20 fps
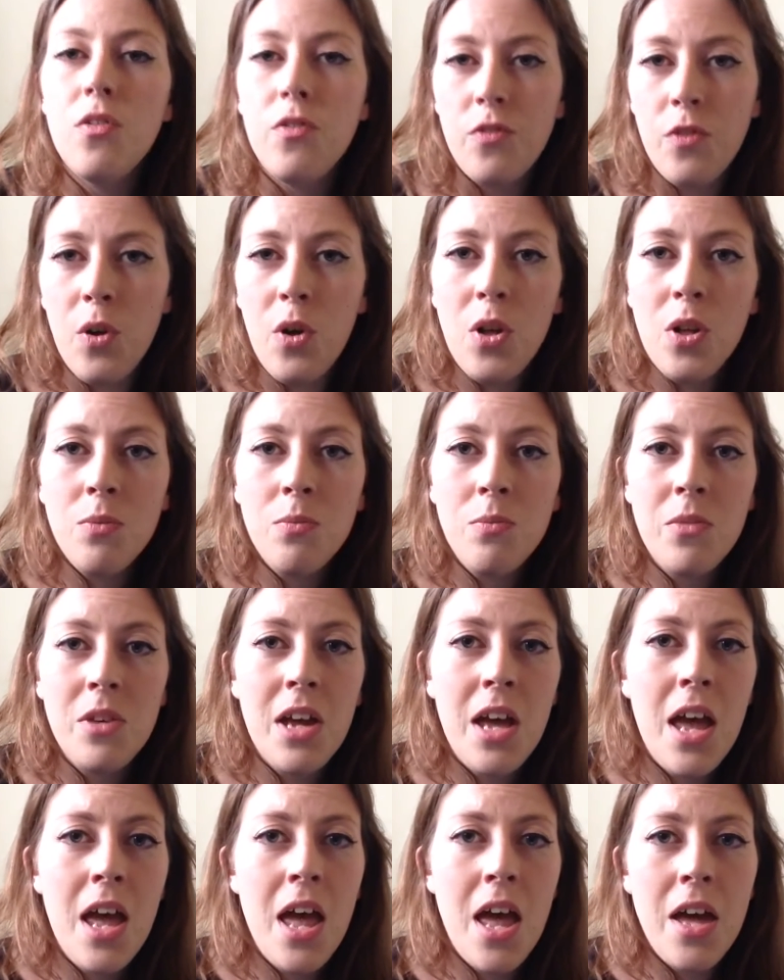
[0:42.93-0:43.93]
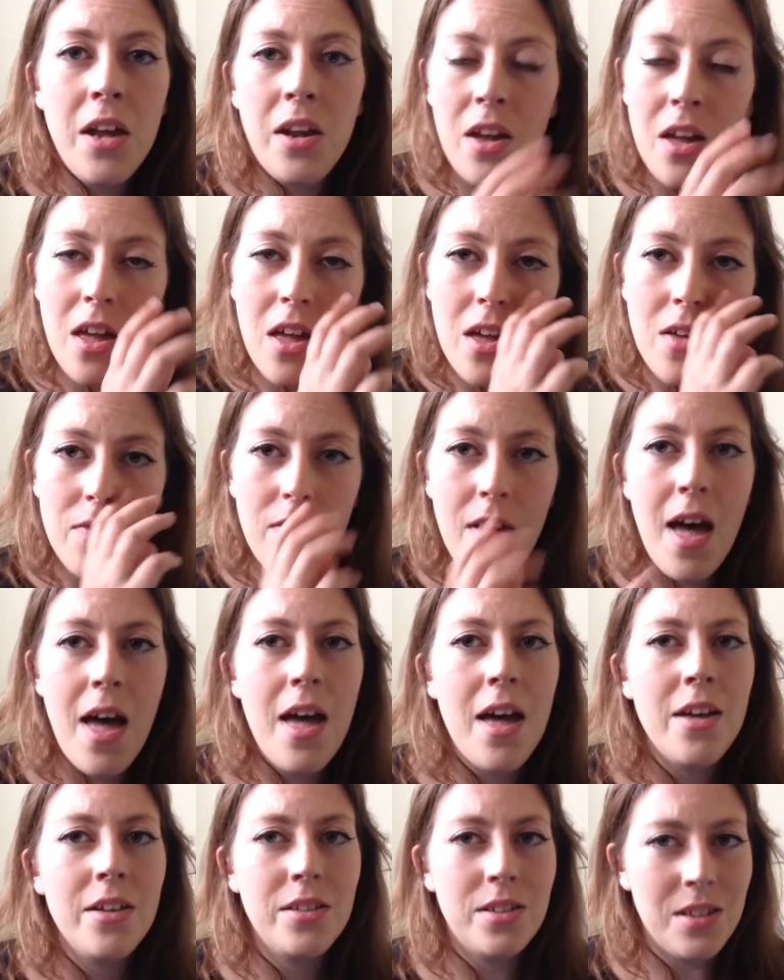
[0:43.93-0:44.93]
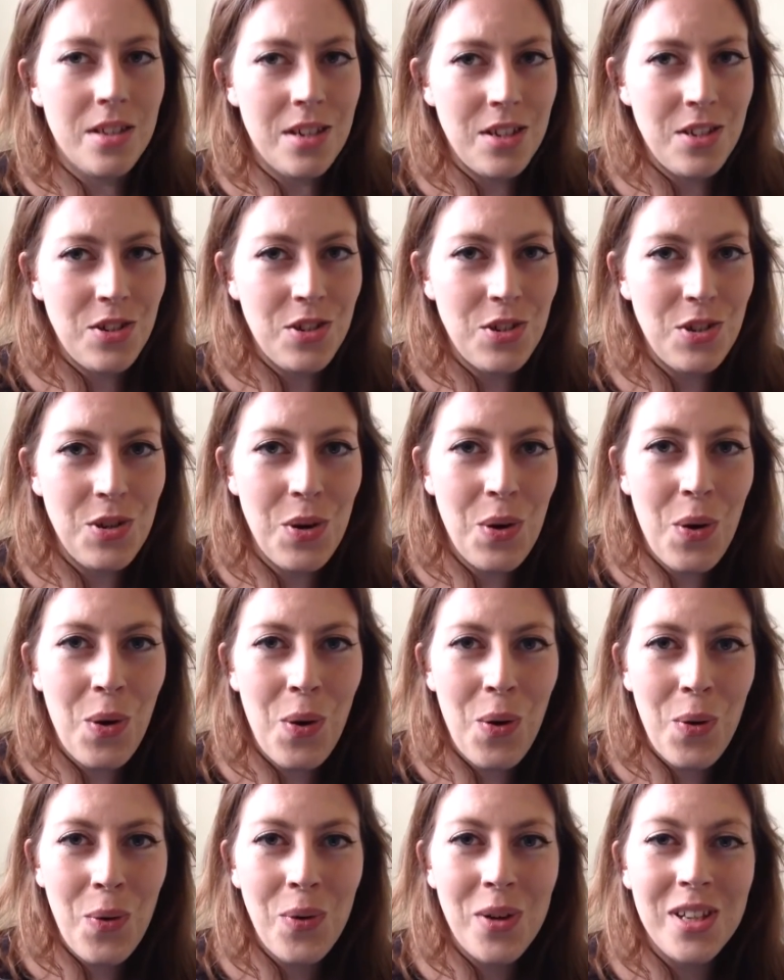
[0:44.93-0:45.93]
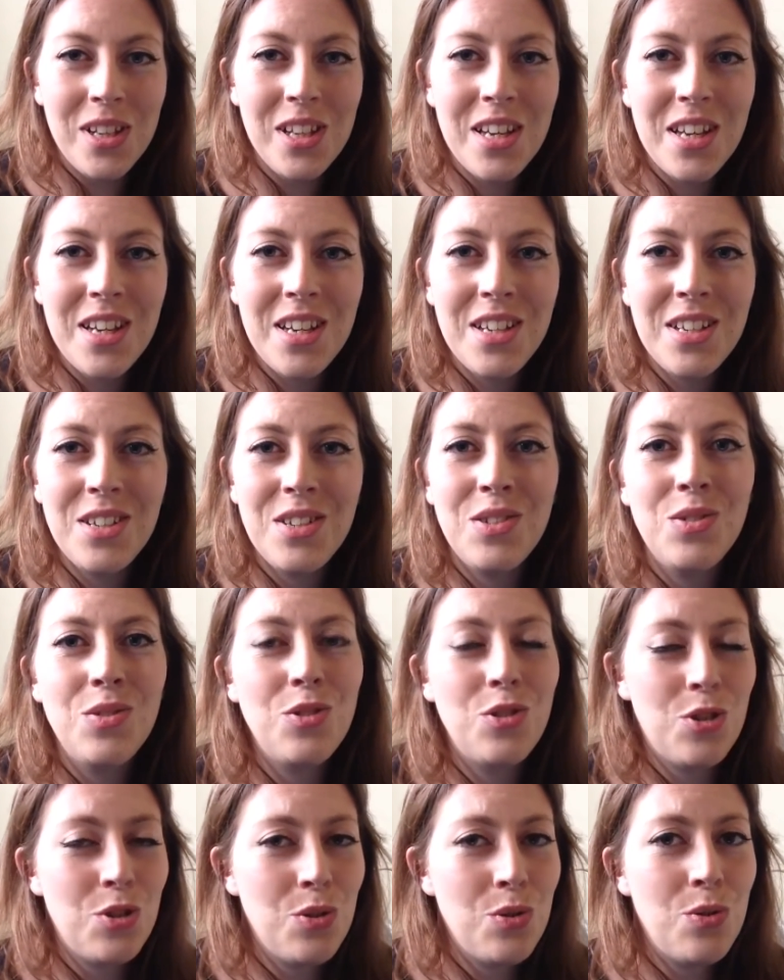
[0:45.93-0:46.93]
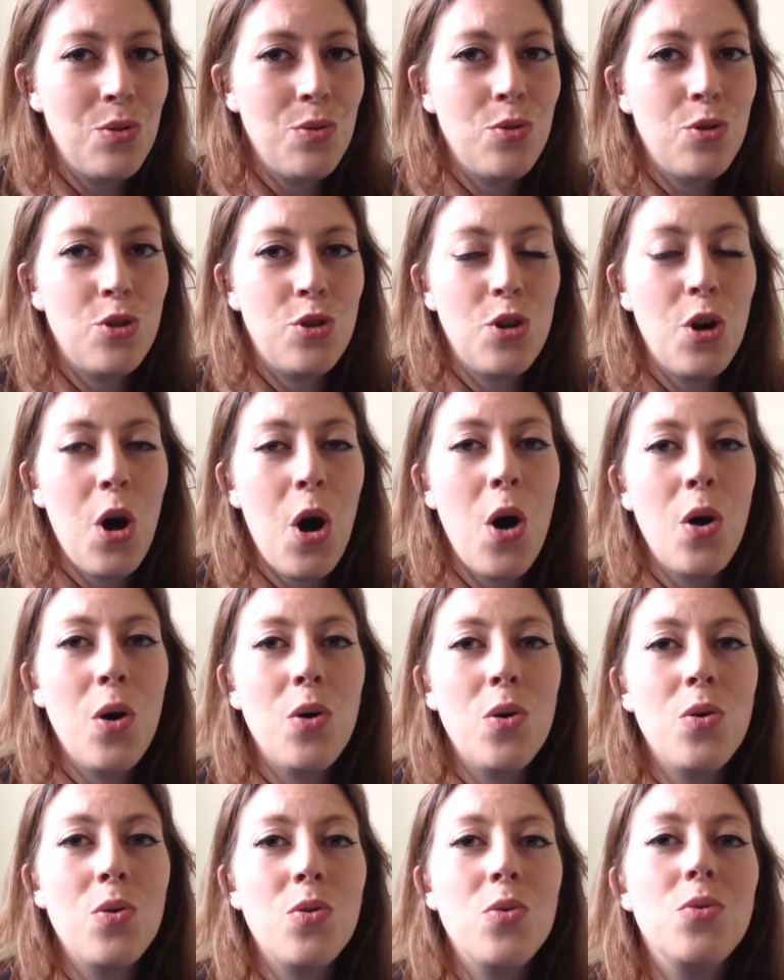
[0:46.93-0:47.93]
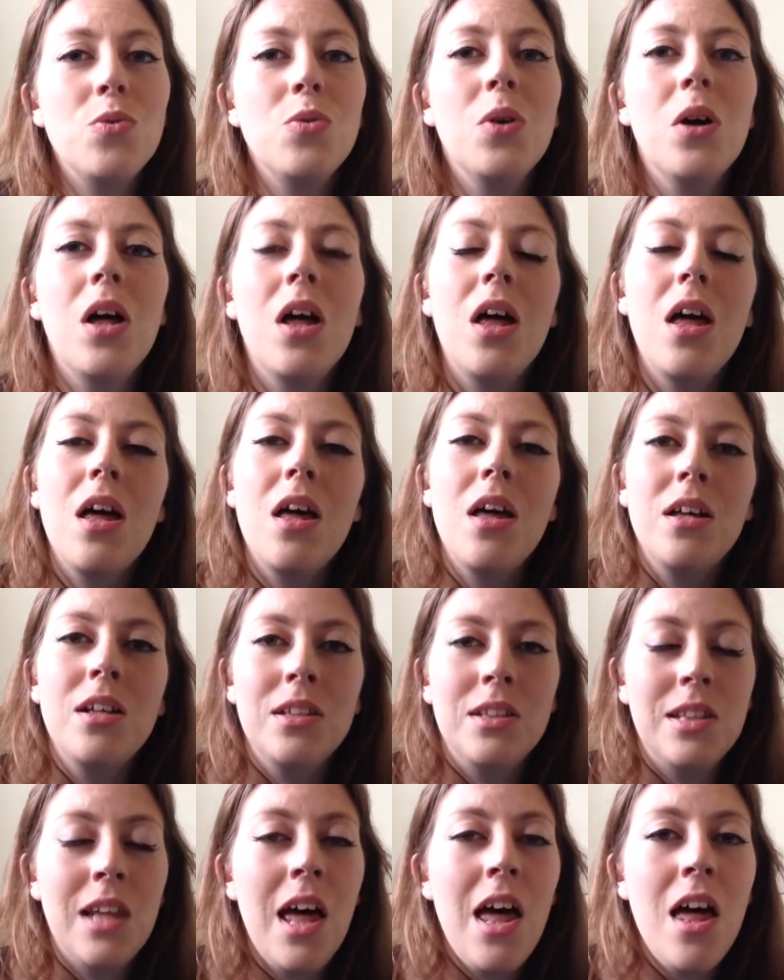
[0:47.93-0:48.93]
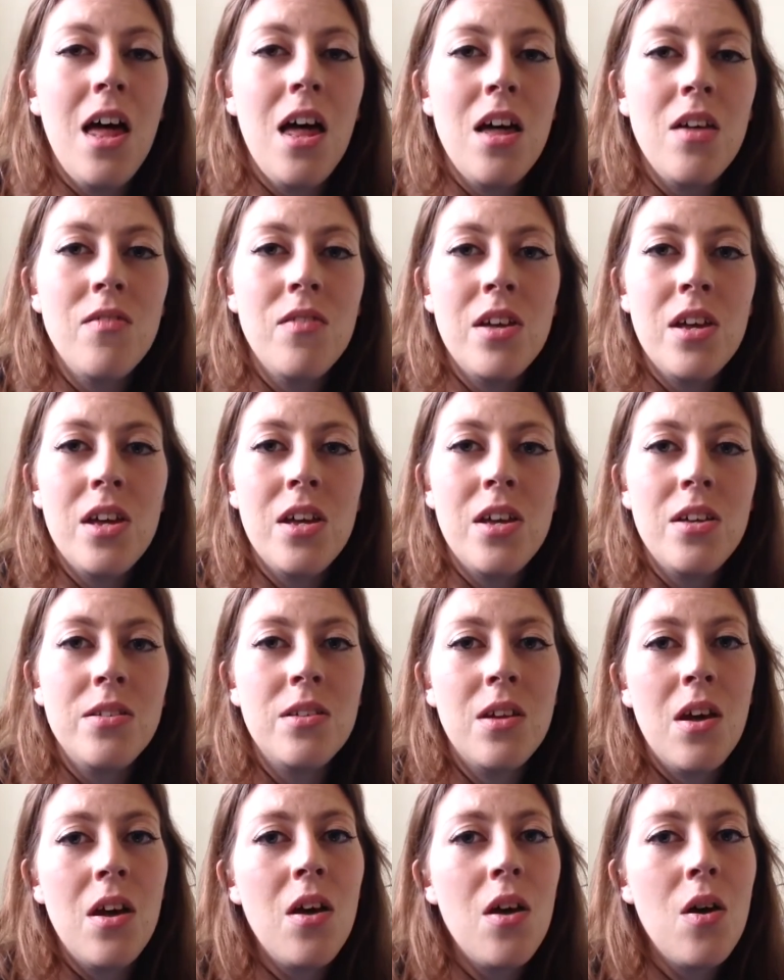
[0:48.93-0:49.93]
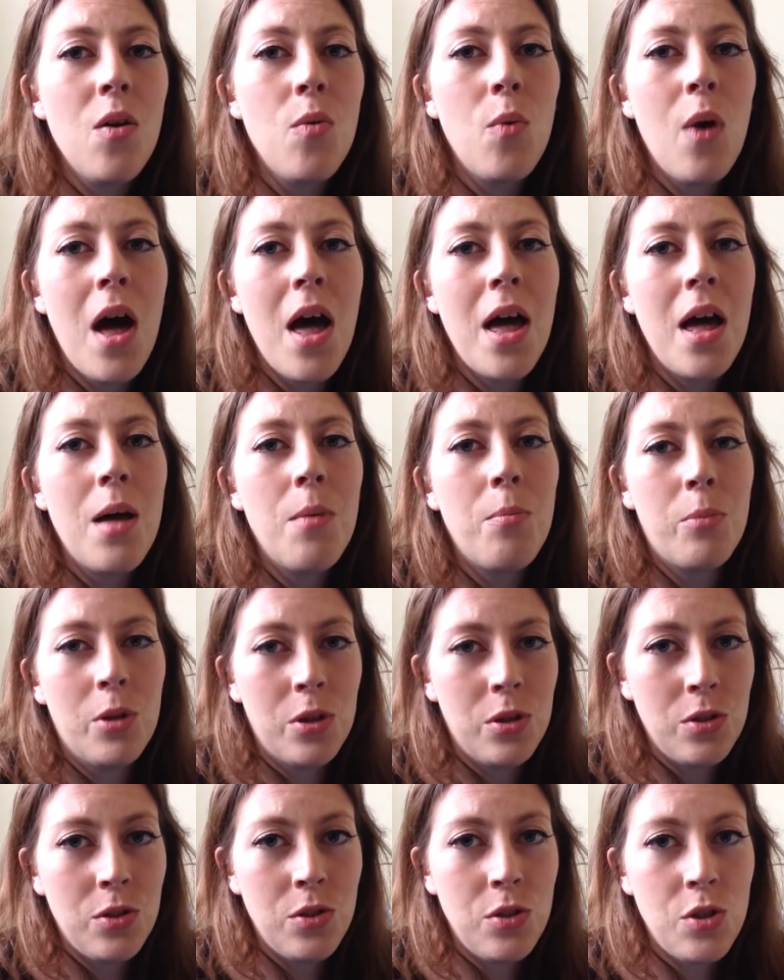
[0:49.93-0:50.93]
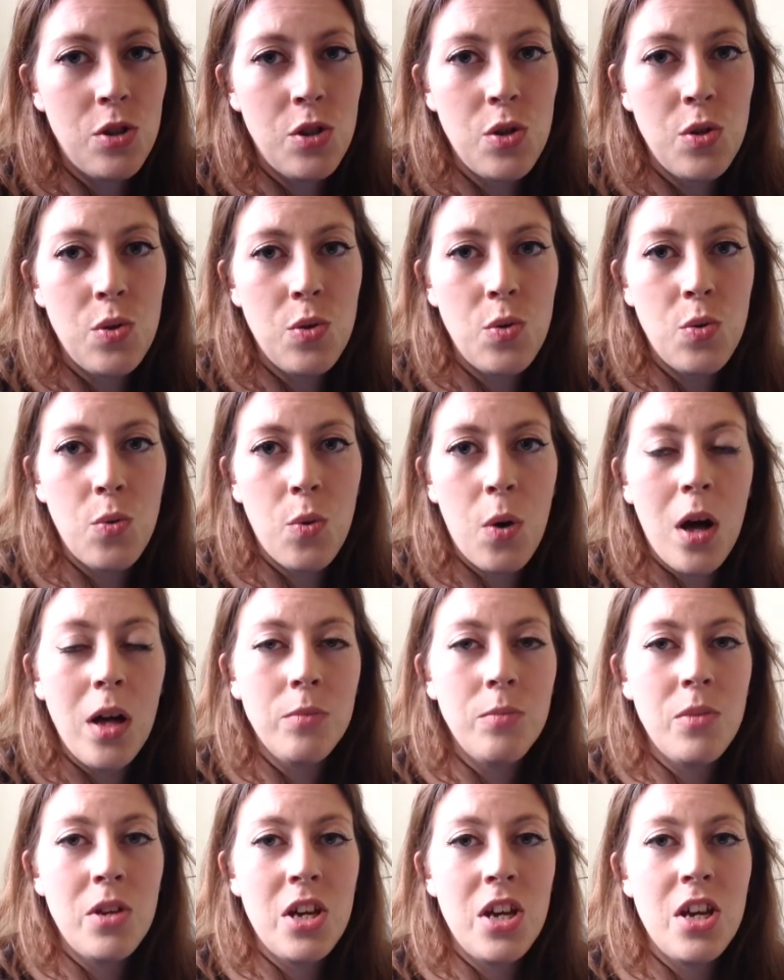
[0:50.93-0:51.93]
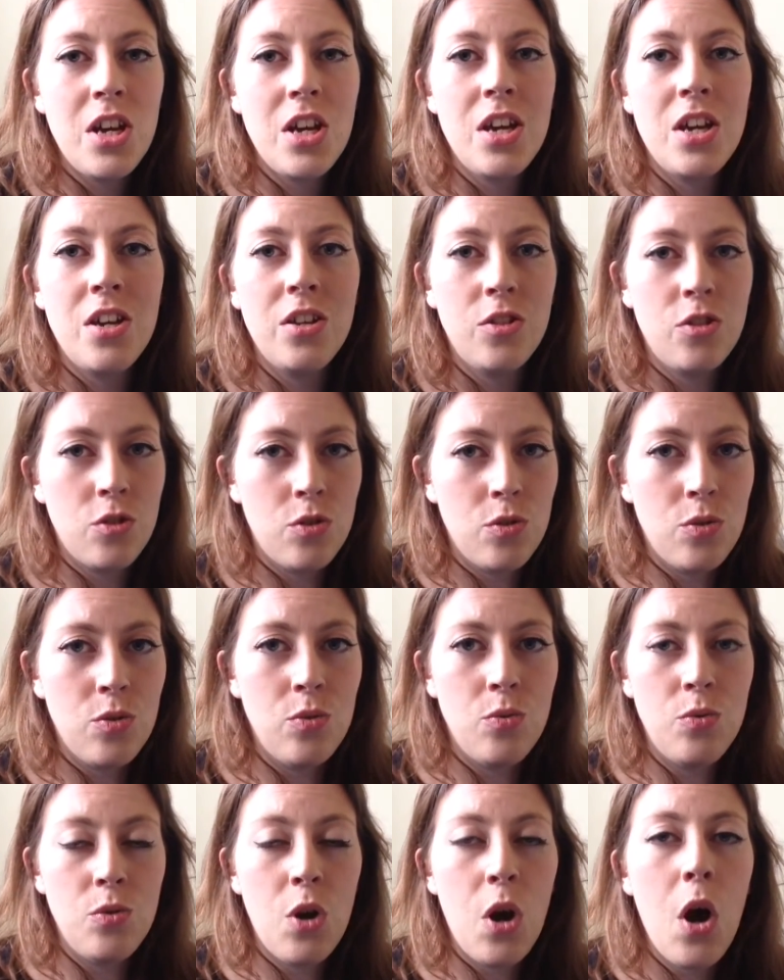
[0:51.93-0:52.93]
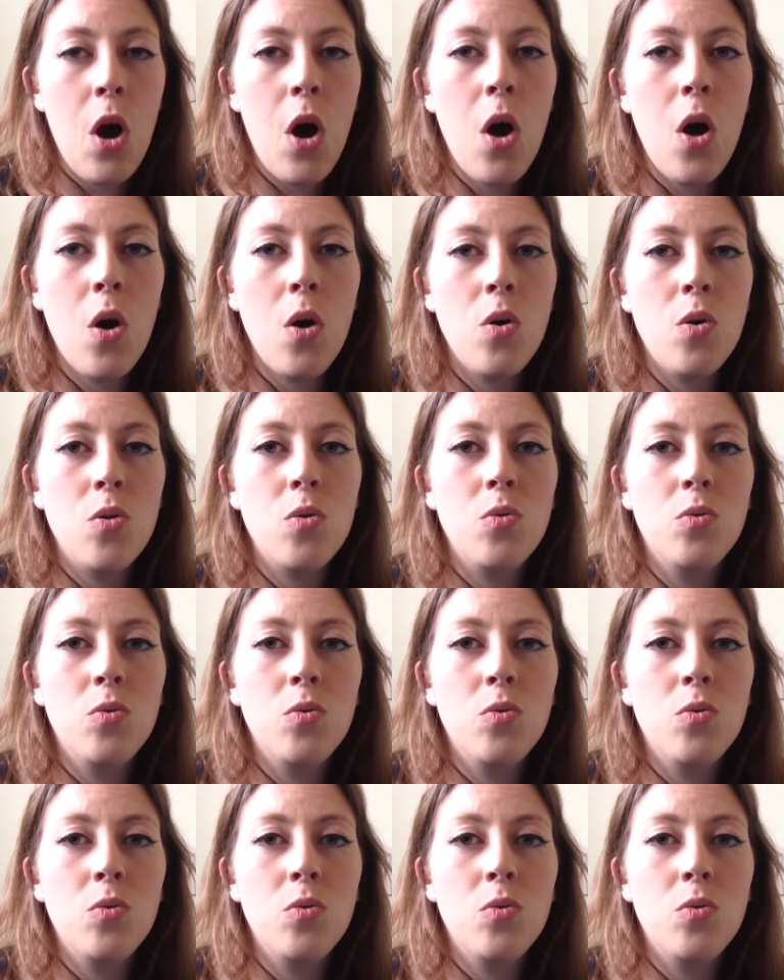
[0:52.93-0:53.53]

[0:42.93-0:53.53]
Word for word: From yet a facet you're willing to show. Love is a weapon you want me to know.